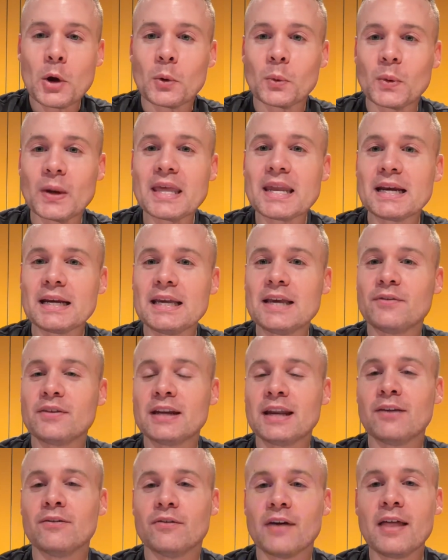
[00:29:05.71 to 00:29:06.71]
We didn't even
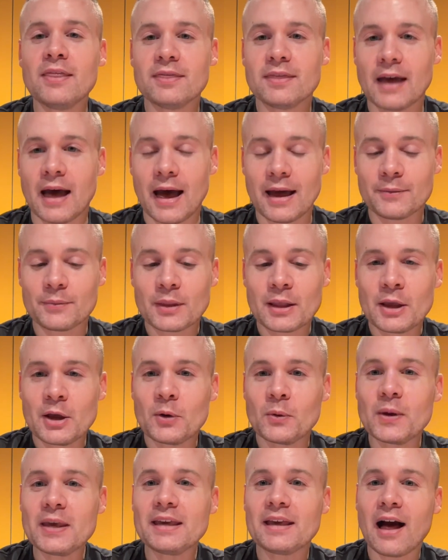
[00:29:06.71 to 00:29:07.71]
invent that.
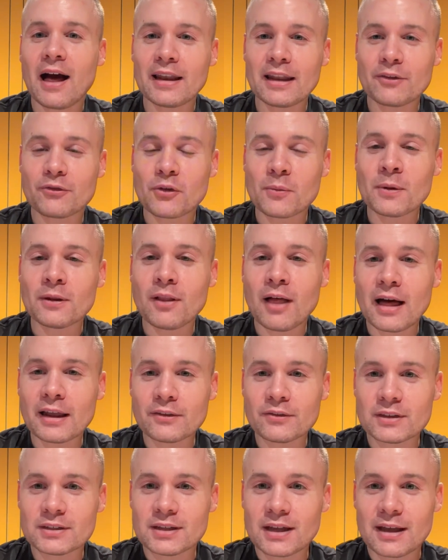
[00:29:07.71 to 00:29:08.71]
We got it from a lot
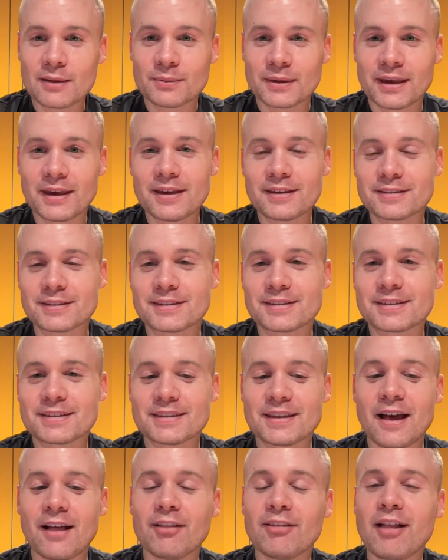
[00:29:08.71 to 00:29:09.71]
of the top kids.
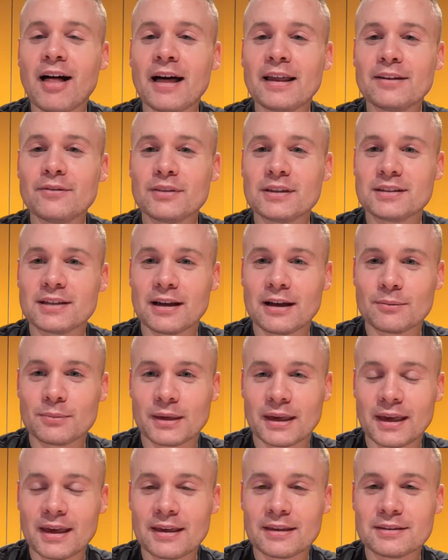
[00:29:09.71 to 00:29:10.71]
A lot of the top
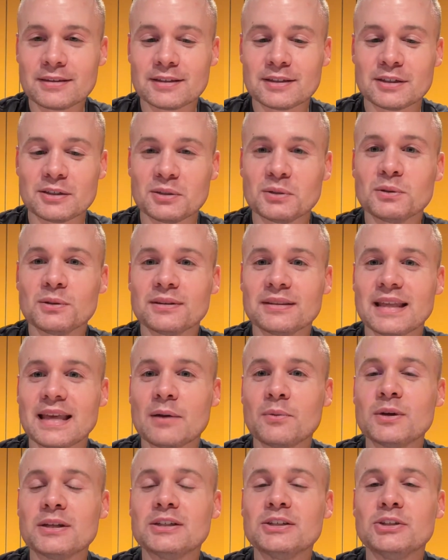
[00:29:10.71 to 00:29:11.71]
kids
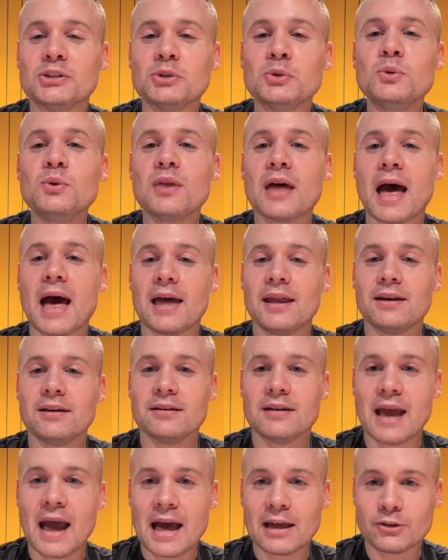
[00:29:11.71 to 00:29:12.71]
they would do that
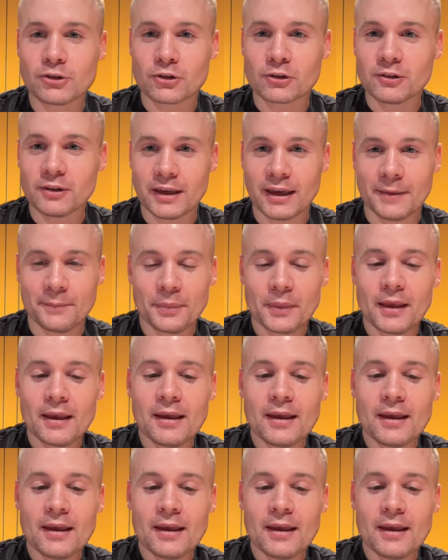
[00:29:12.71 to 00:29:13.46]
naturally.